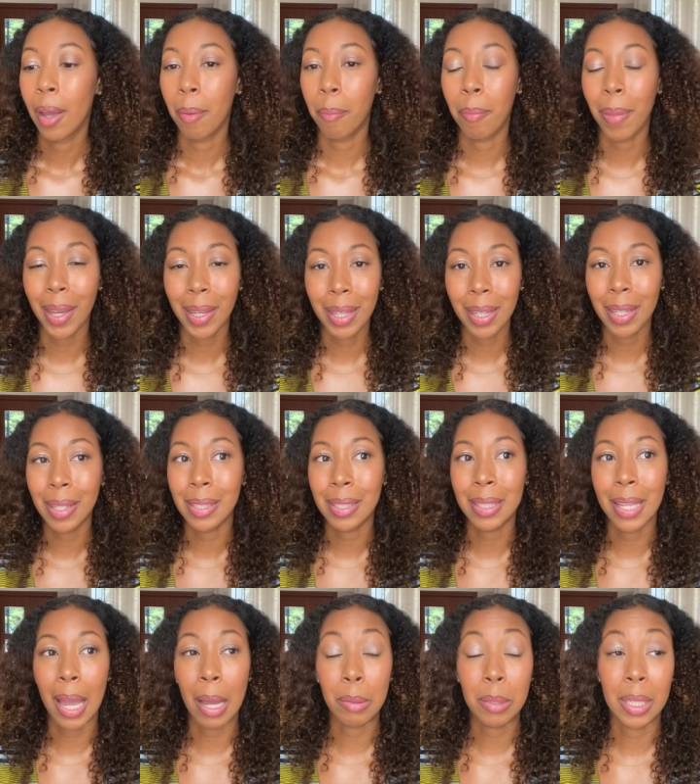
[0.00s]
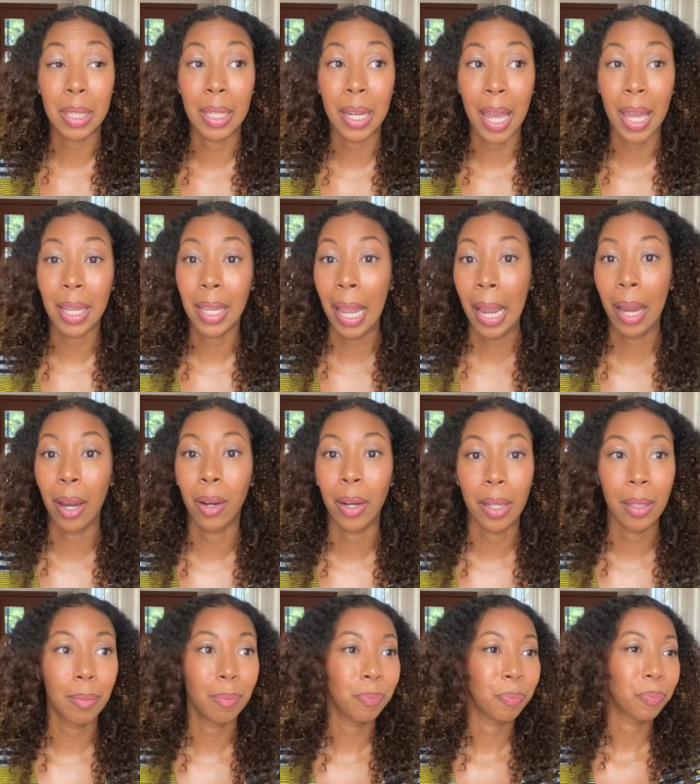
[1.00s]
Becky is now today
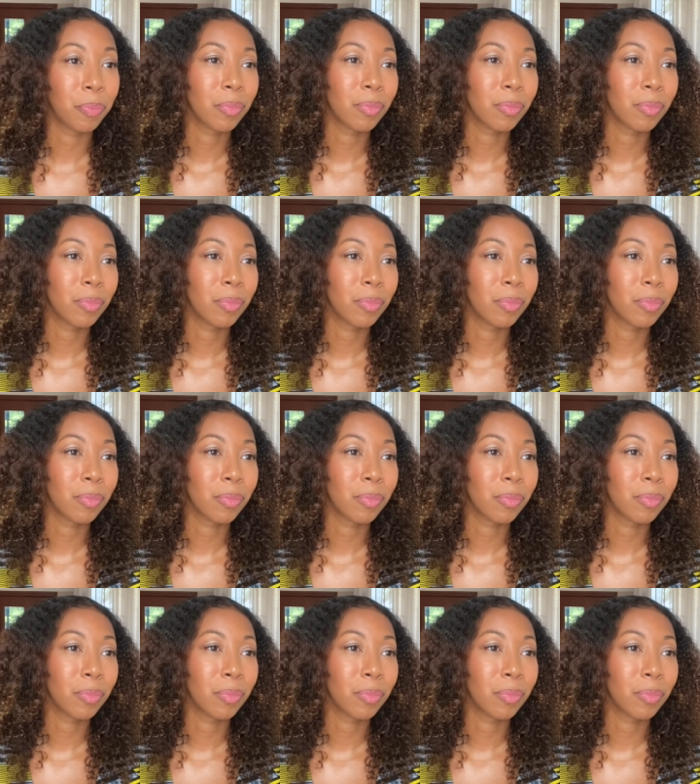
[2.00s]
Karen.